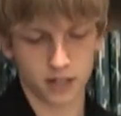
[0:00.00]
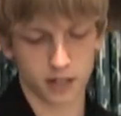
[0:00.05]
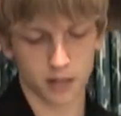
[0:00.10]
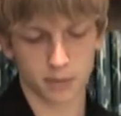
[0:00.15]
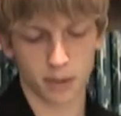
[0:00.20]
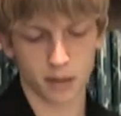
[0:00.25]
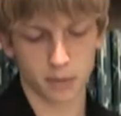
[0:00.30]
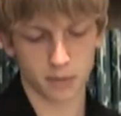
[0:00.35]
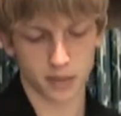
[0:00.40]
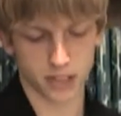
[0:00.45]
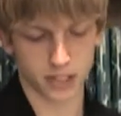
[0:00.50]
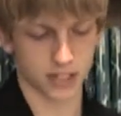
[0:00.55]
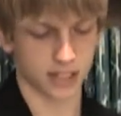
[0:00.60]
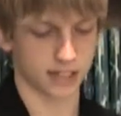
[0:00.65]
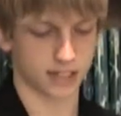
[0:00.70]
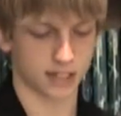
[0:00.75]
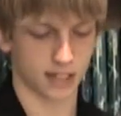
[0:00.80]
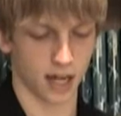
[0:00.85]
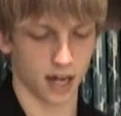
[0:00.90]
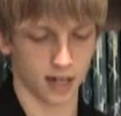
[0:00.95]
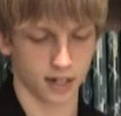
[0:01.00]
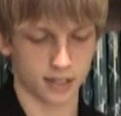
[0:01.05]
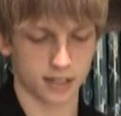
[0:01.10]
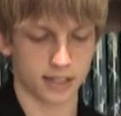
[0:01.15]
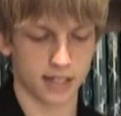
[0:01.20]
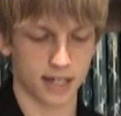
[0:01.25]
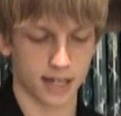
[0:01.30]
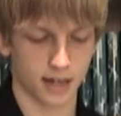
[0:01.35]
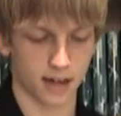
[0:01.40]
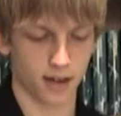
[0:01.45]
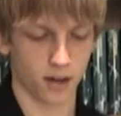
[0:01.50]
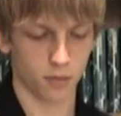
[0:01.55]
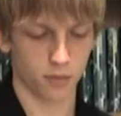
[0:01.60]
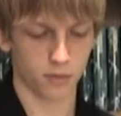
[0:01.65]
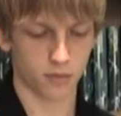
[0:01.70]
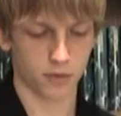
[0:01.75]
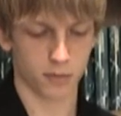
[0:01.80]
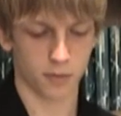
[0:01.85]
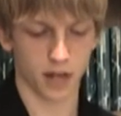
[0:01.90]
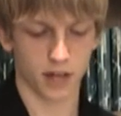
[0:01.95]
To publish his songs, he had
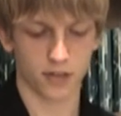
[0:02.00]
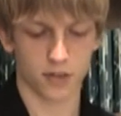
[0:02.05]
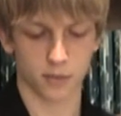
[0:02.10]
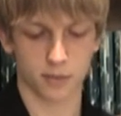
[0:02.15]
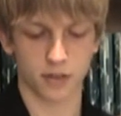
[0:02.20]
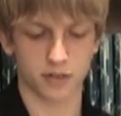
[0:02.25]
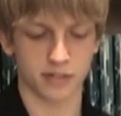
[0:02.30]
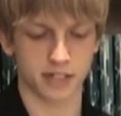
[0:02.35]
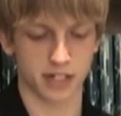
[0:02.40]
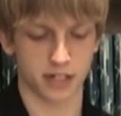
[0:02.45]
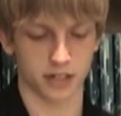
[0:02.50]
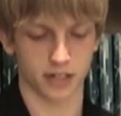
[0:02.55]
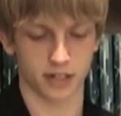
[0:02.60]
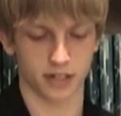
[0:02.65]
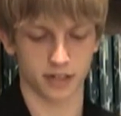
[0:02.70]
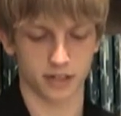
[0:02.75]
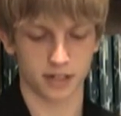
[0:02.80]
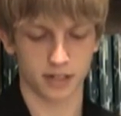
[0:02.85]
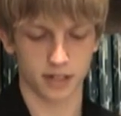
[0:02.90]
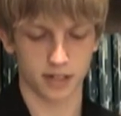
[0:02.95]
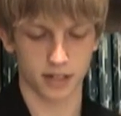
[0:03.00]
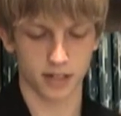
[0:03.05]
help from other musicians,